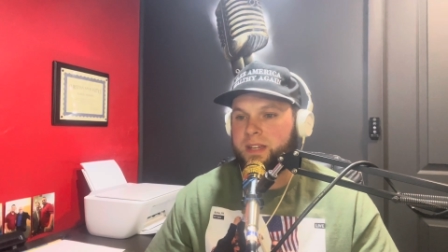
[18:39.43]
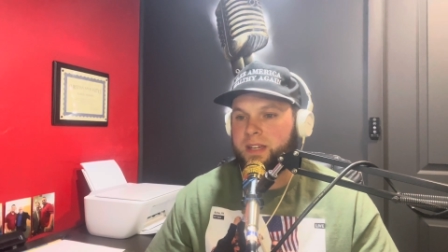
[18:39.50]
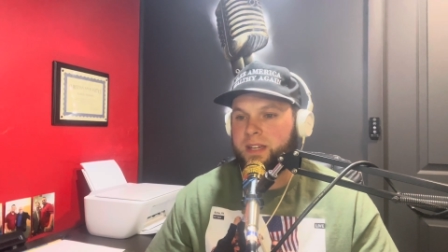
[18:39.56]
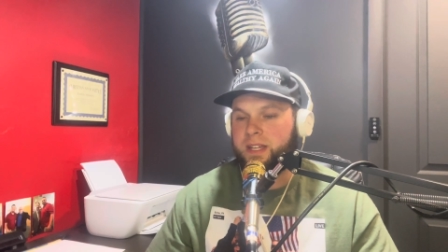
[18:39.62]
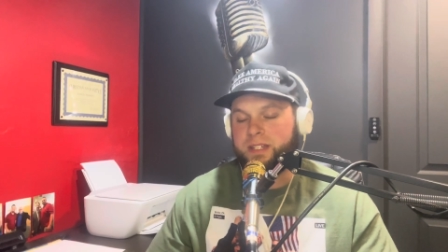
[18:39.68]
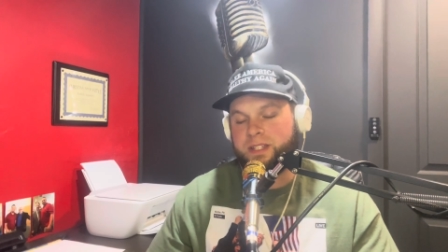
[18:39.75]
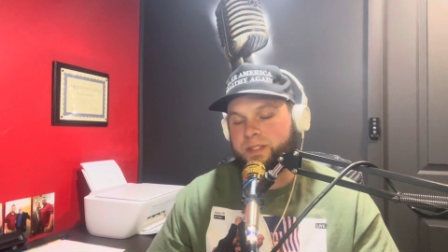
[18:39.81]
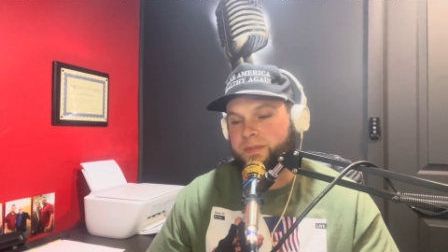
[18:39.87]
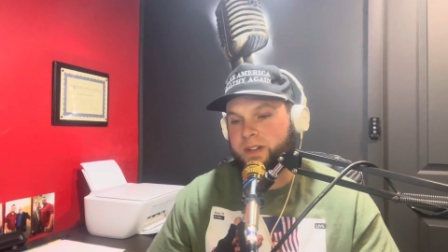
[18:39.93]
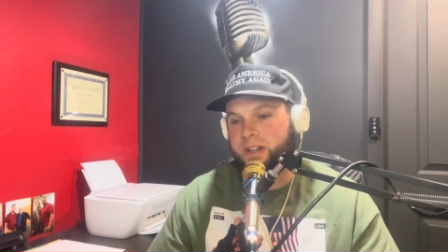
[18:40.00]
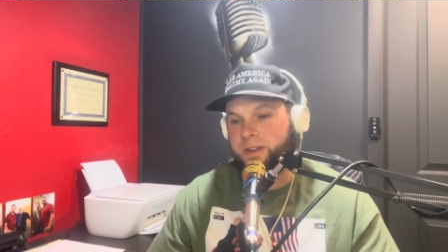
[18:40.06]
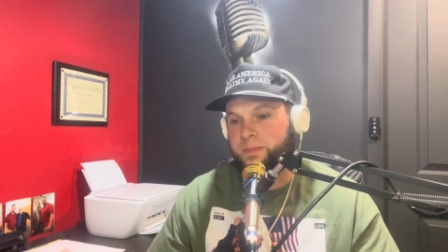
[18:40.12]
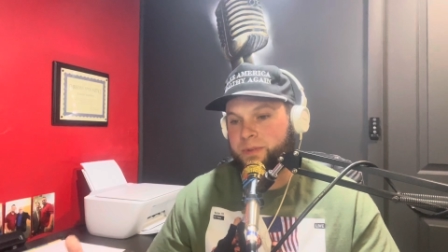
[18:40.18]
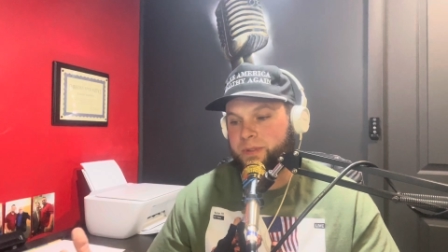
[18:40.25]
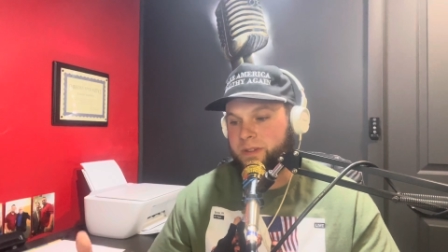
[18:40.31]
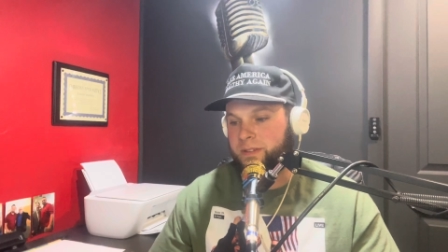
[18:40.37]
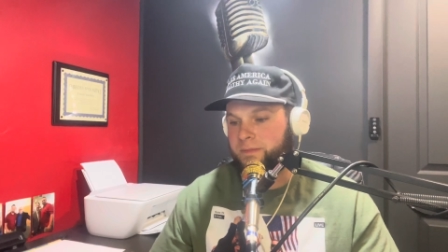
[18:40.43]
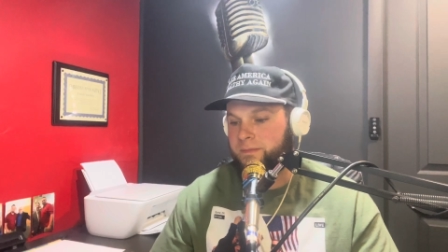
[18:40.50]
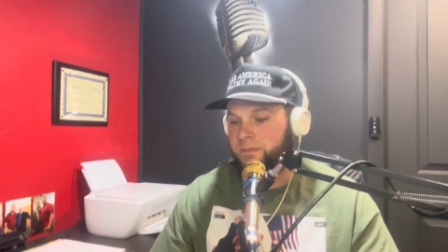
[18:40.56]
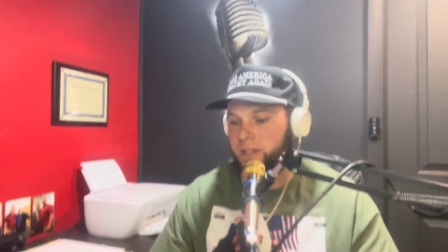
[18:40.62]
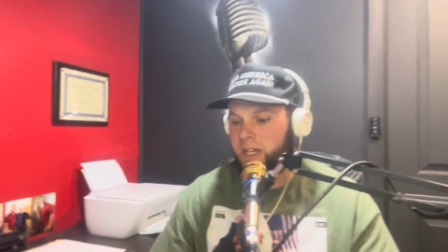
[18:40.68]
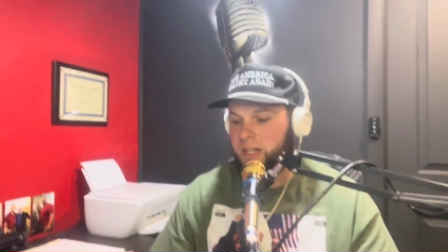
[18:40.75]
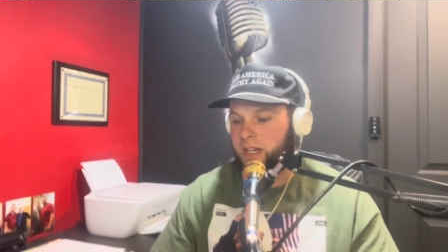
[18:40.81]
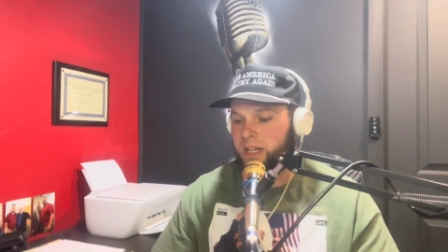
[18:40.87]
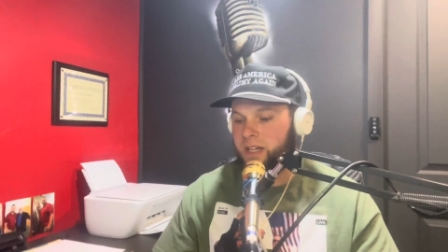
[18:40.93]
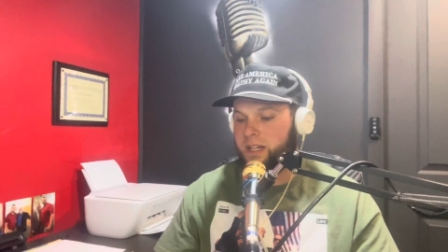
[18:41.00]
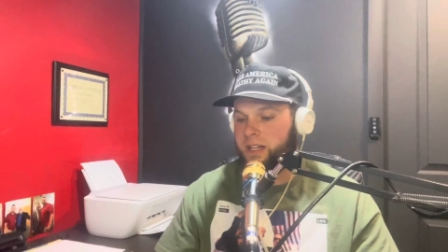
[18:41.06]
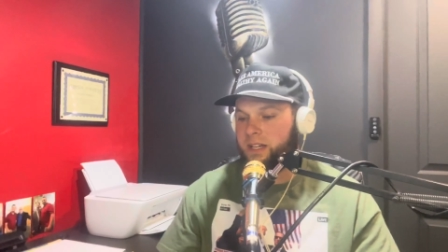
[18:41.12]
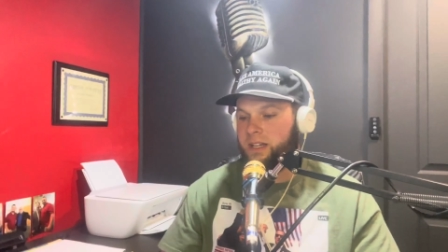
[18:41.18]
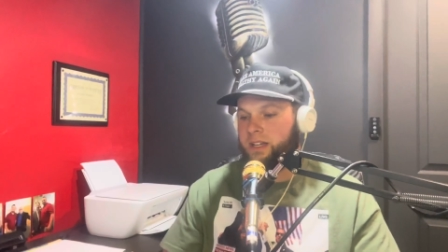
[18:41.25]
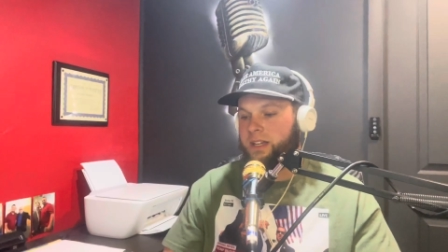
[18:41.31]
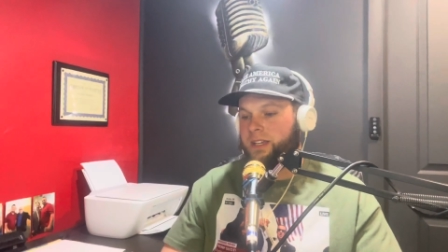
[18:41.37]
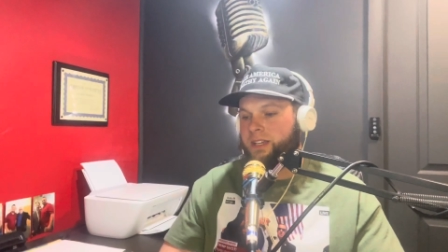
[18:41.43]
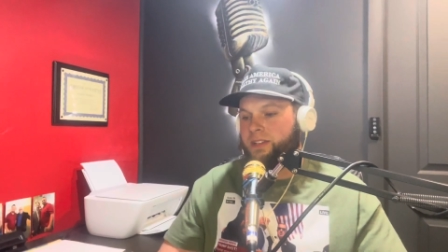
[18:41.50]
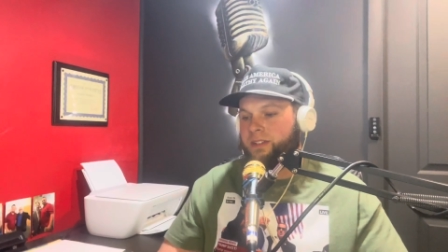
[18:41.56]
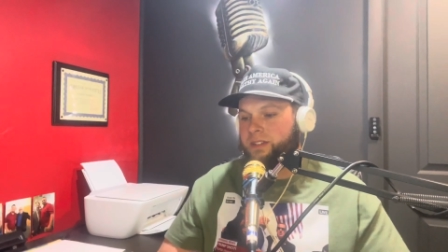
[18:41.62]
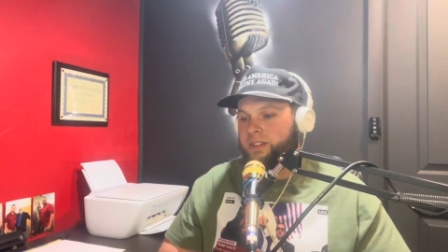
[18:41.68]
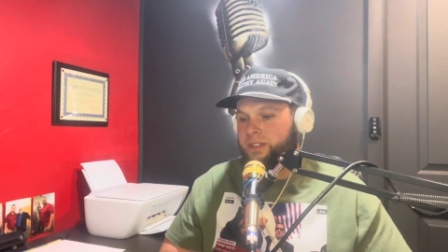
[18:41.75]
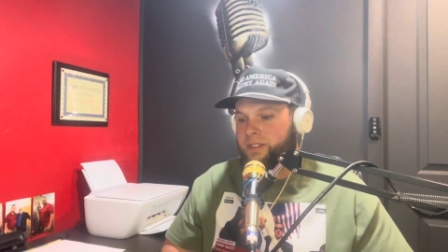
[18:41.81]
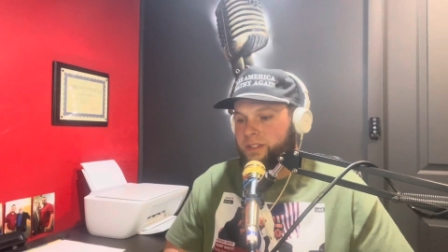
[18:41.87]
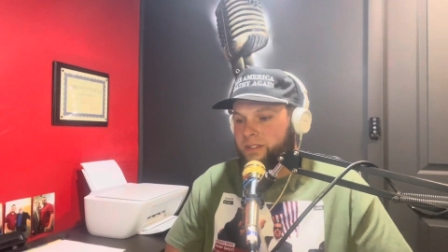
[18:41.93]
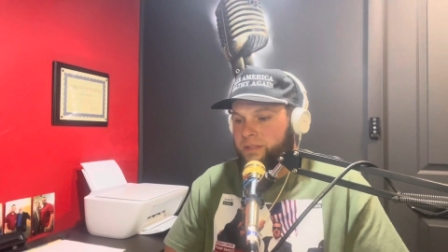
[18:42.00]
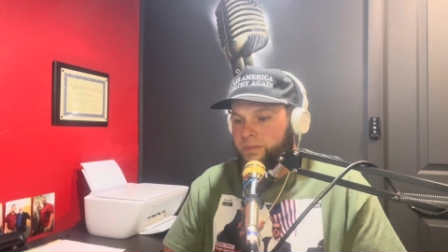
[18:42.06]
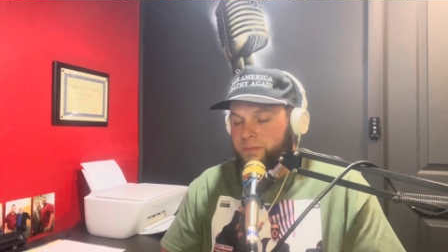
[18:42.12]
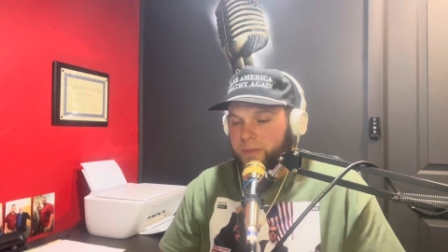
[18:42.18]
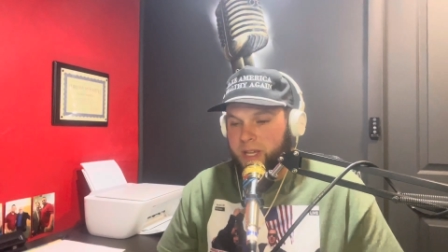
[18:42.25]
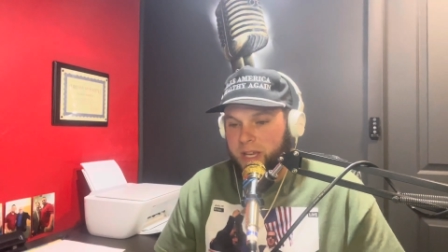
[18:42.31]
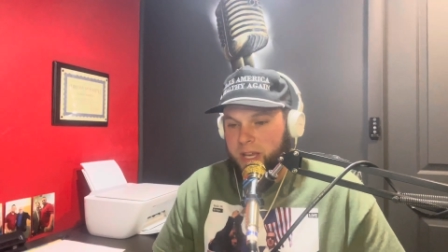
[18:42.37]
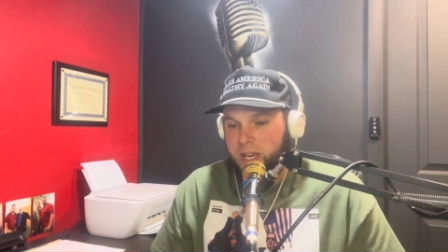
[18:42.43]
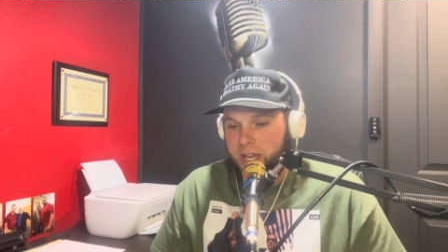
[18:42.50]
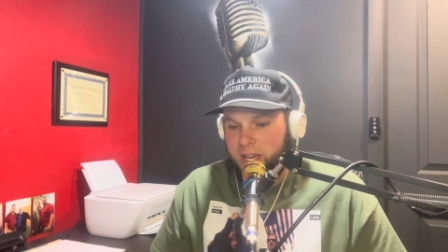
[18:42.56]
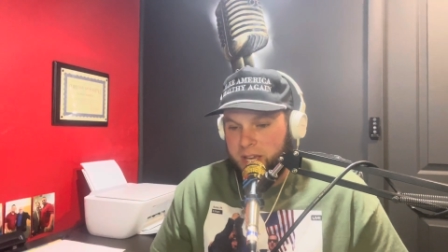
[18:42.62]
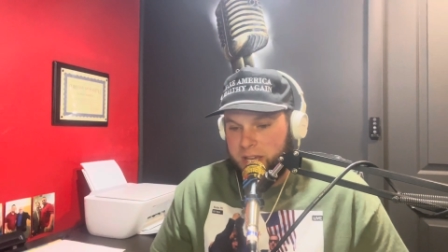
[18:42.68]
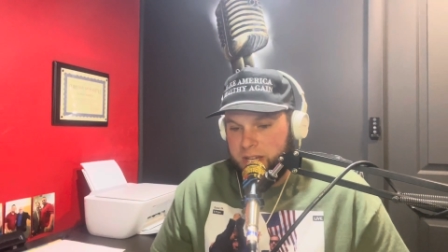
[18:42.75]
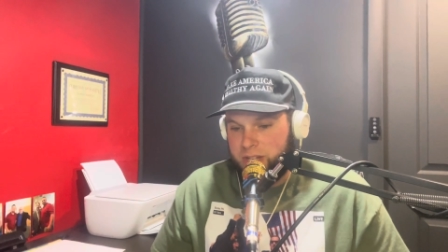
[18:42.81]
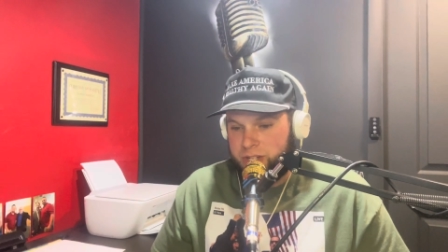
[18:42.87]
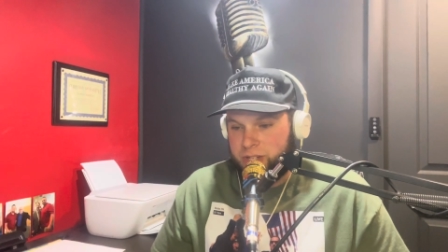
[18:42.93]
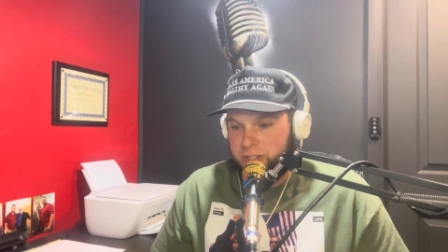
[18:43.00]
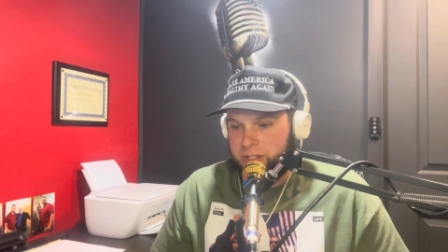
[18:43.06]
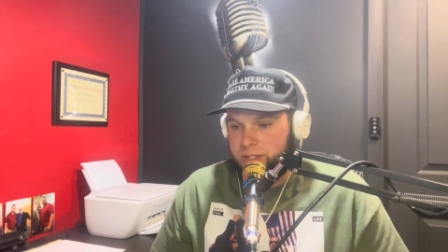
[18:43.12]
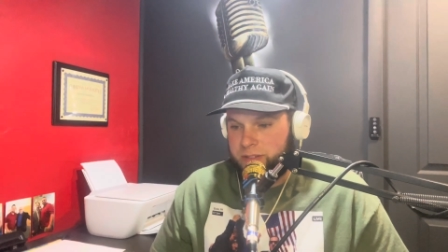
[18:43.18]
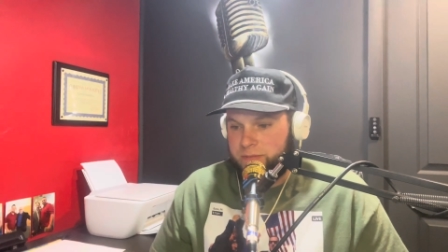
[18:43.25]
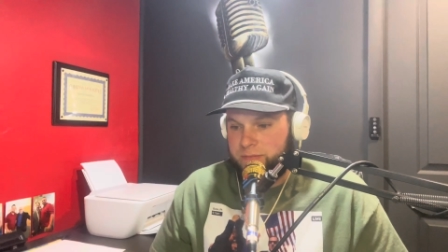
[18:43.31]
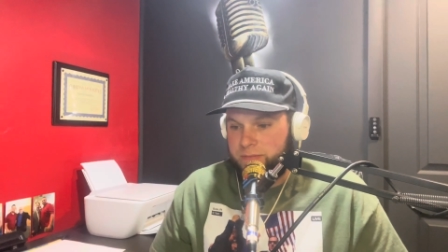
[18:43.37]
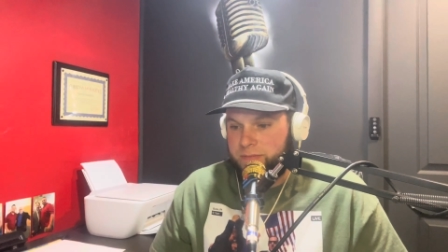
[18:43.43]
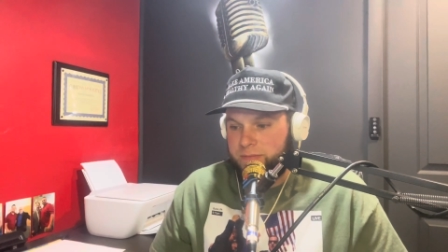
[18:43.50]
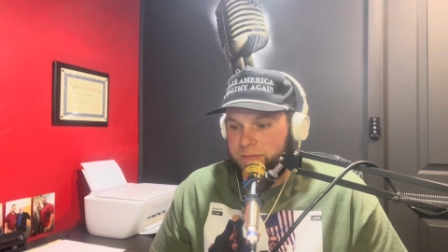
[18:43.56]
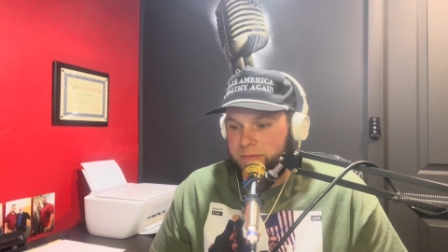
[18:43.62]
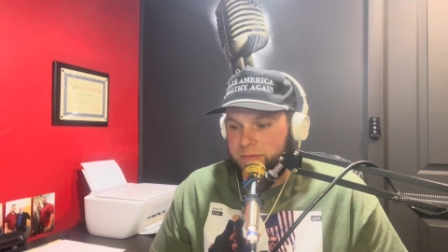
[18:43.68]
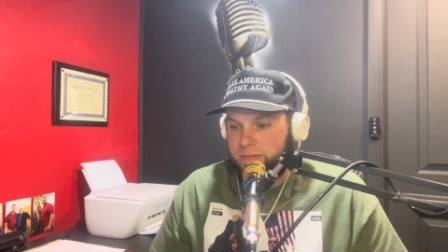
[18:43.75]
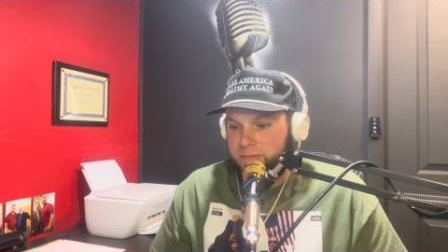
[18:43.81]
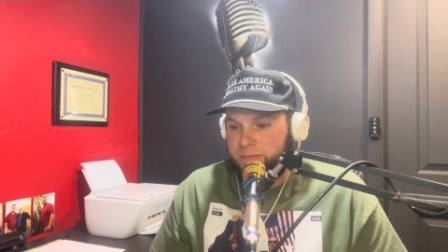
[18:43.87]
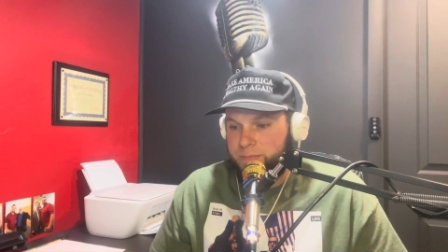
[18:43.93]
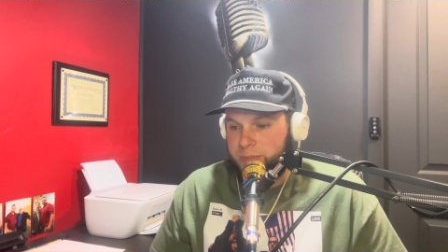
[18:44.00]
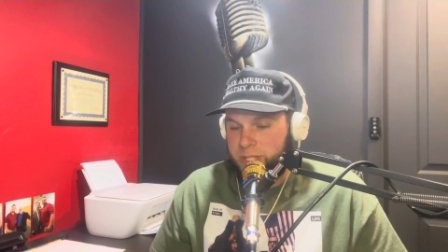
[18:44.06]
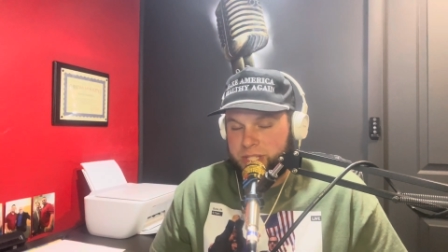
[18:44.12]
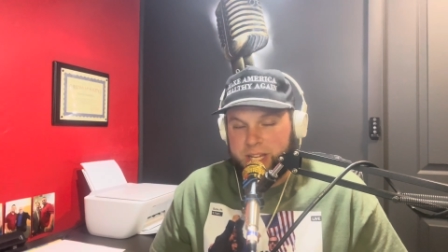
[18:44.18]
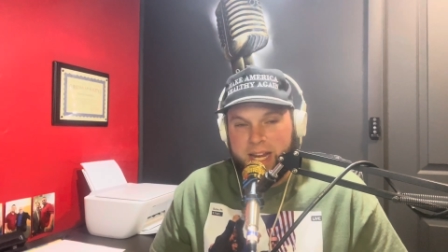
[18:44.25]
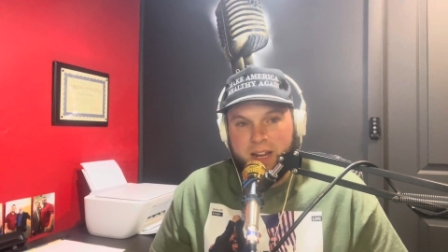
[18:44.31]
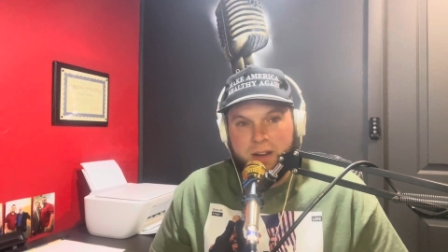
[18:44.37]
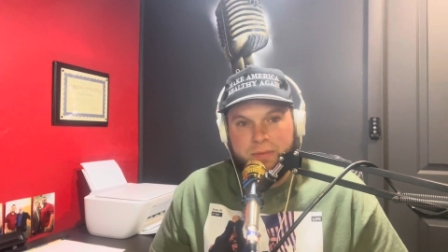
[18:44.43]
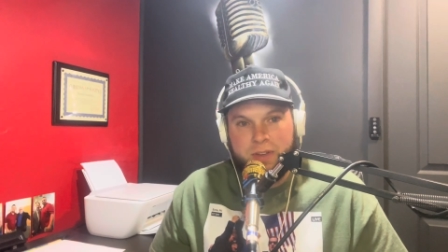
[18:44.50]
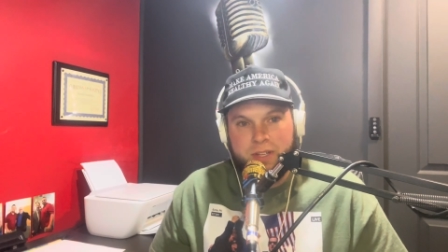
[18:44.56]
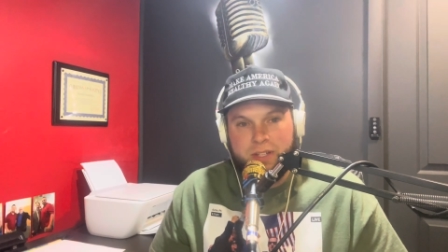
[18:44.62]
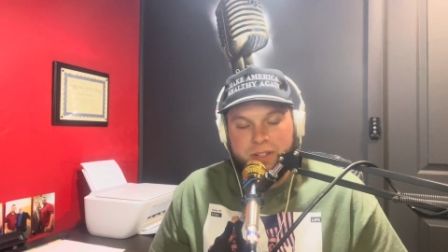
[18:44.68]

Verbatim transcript: it's just very important uh, you you shouldn't you shouldn't be scared of it.